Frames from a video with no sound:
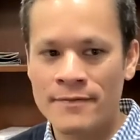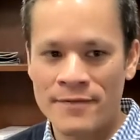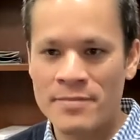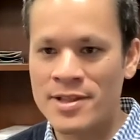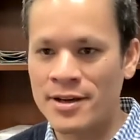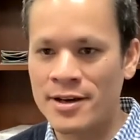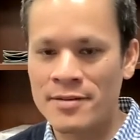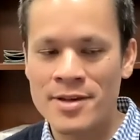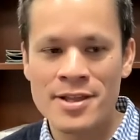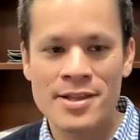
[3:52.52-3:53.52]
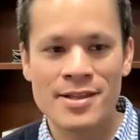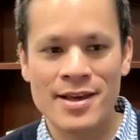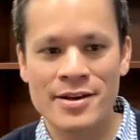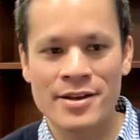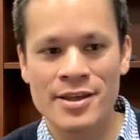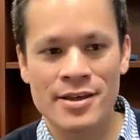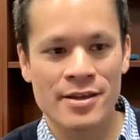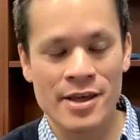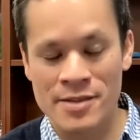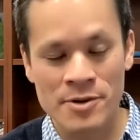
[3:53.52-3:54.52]
famous economist, and
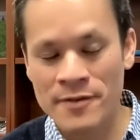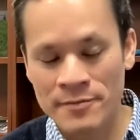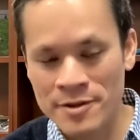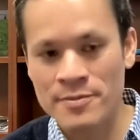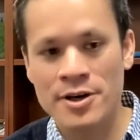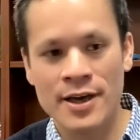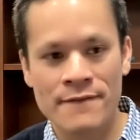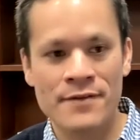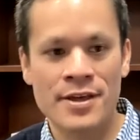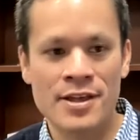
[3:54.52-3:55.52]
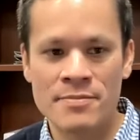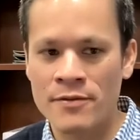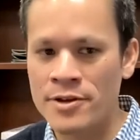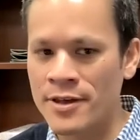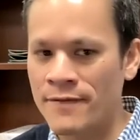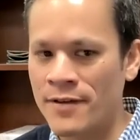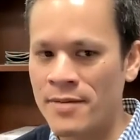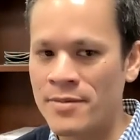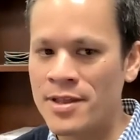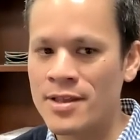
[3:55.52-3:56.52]
his most famous book, I think, is Poverty and
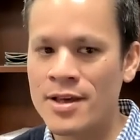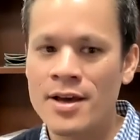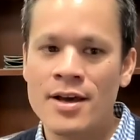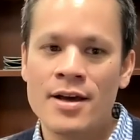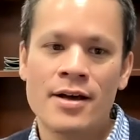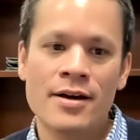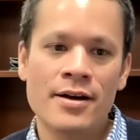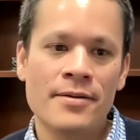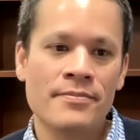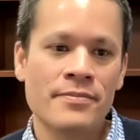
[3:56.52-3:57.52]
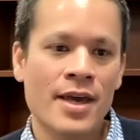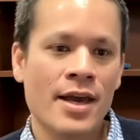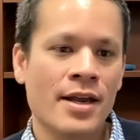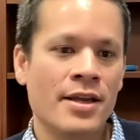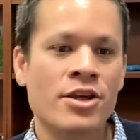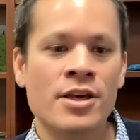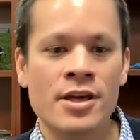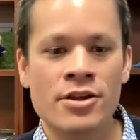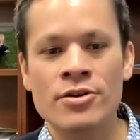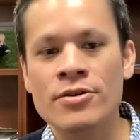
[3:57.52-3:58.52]
Famines. And he
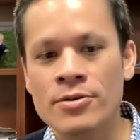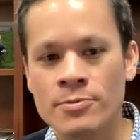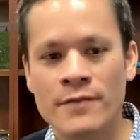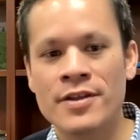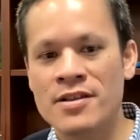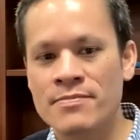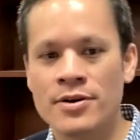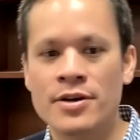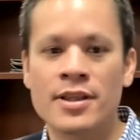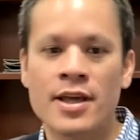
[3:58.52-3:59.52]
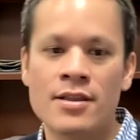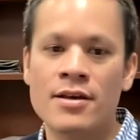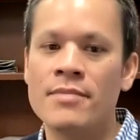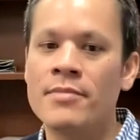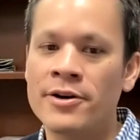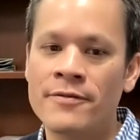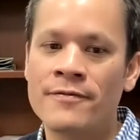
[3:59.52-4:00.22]
showed with this book that modern